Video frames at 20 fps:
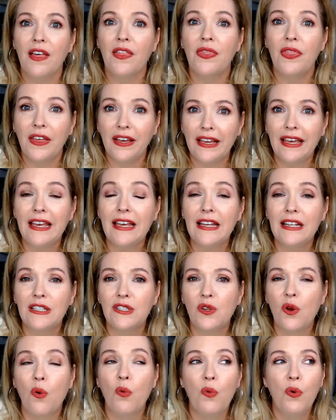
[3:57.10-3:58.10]
the
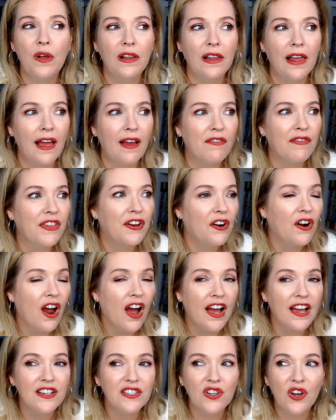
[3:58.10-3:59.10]
kids will have their
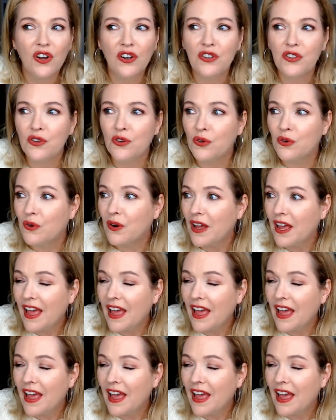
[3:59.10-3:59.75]
eyes on you